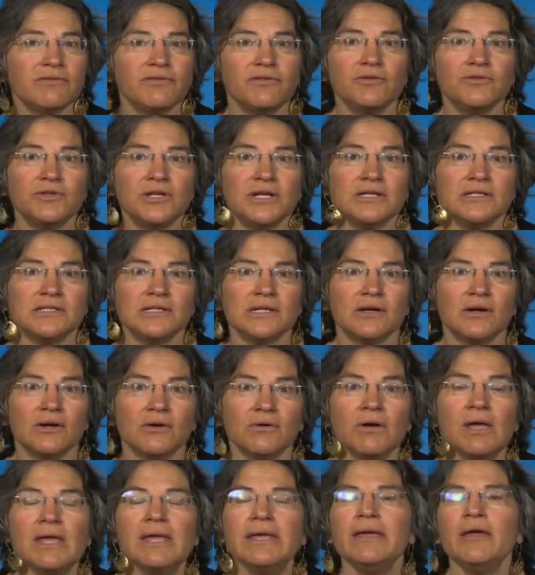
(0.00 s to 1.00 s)
a few days
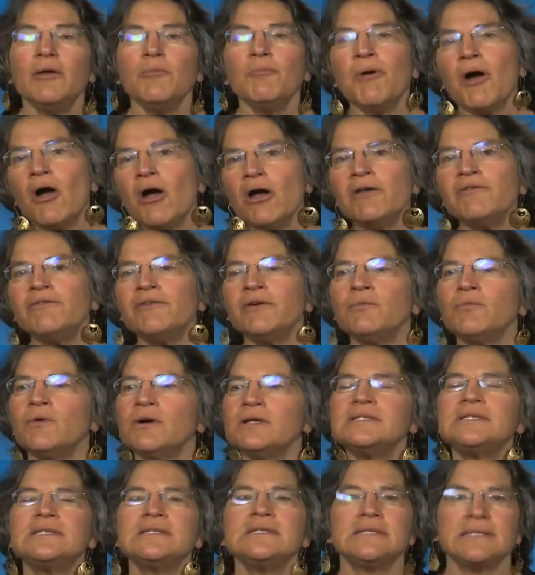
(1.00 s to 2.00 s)
ago. Part of it
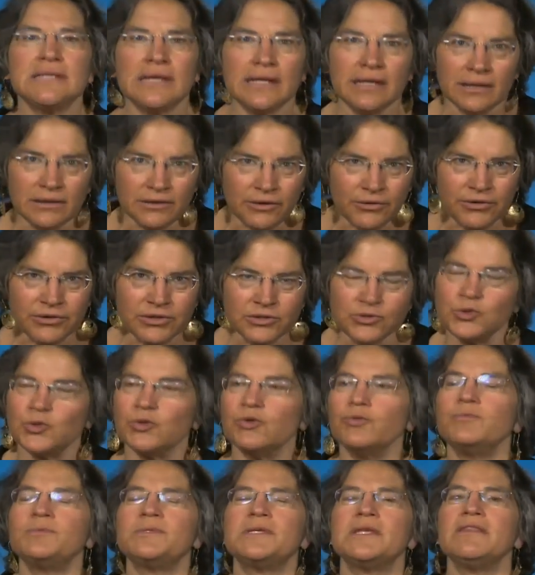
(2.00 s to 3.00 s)
was to say hello to the
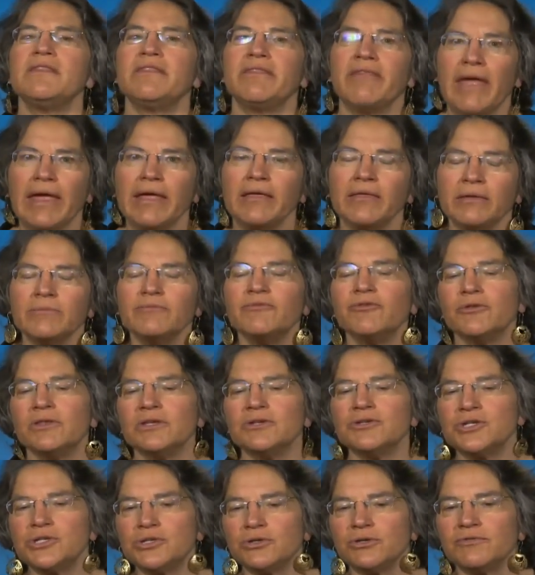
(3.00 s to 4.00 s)
troops and thank them for
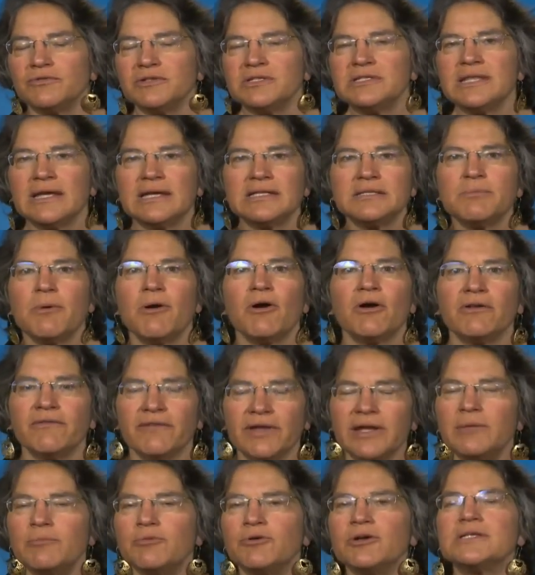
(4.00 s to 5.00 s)
their service. That's part of
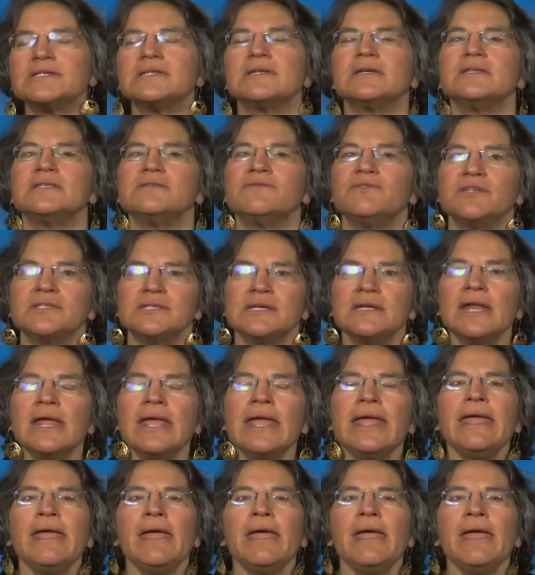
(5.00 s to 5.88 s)
any president's visit.